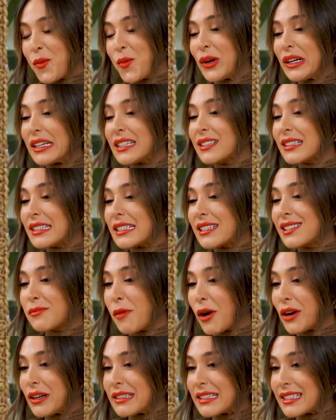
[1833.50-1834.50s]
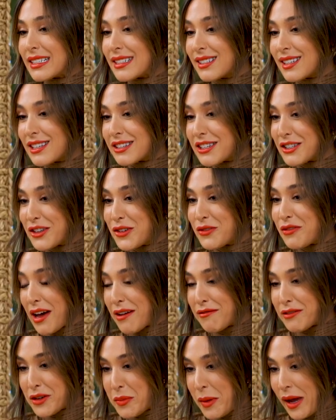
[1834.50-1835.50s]
What is the smartest decision you've
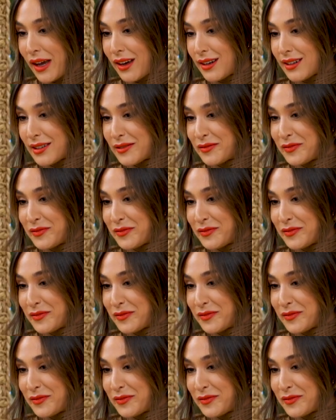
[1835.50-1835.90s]
ever made?